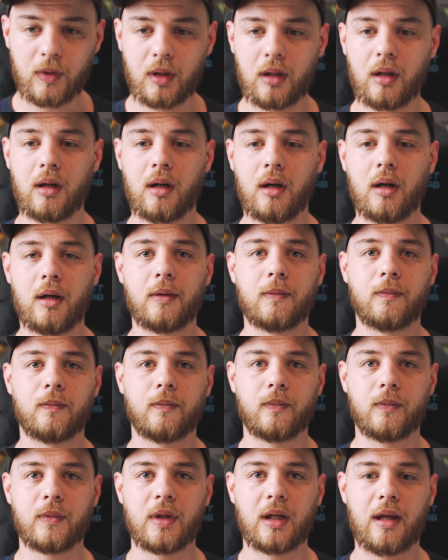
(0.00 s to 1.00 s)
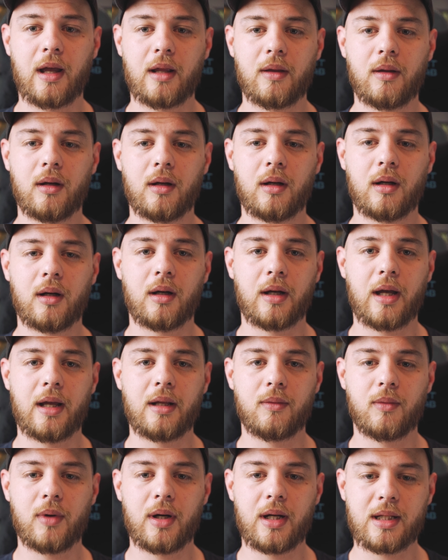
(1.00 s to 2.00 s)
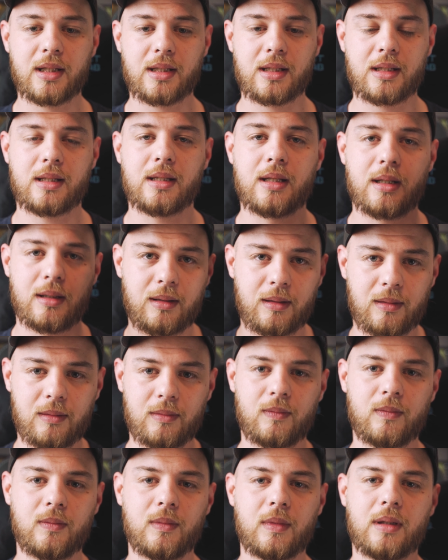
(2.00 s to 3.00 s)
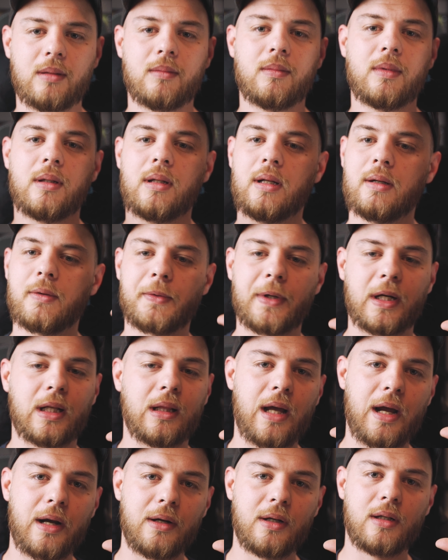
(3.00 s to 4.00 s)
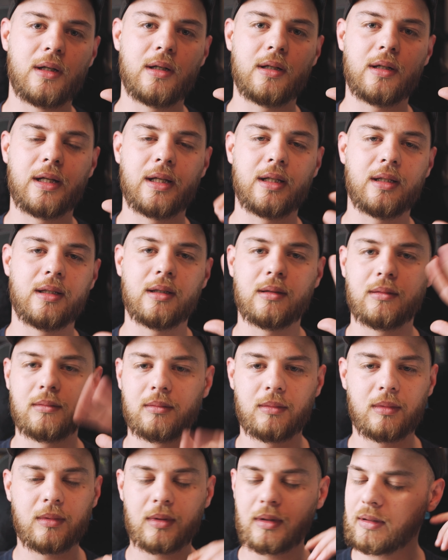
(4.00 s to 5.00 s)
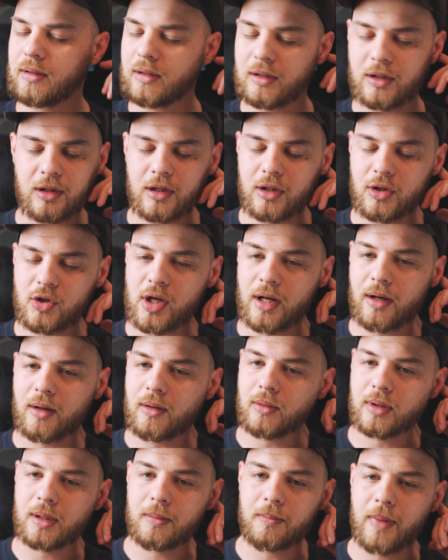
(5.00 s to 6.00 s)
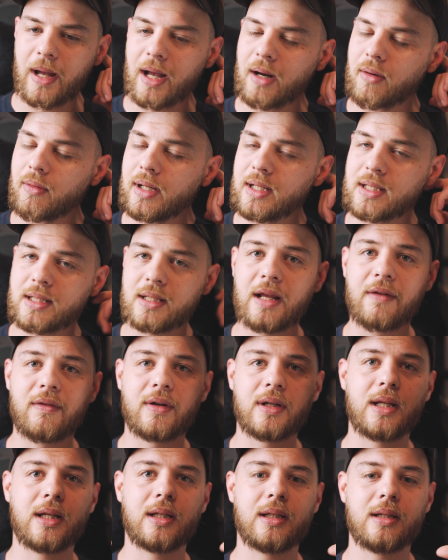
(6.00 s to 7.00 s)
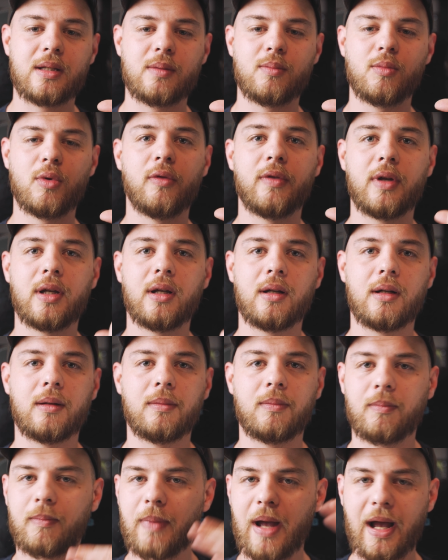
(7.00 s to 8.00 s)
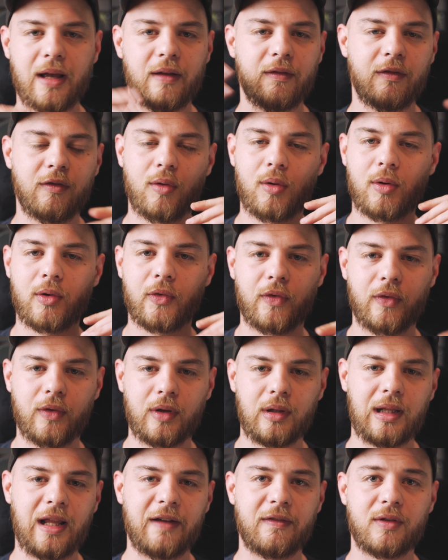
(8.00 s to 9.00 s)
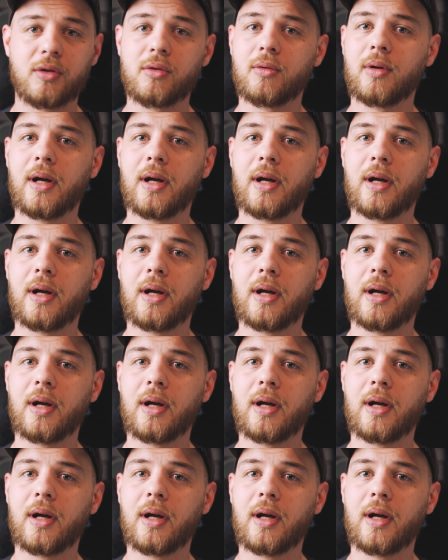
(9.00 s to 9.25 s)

the handrests, the recliner, and in general the backrest and everything that's moving back and forth, left to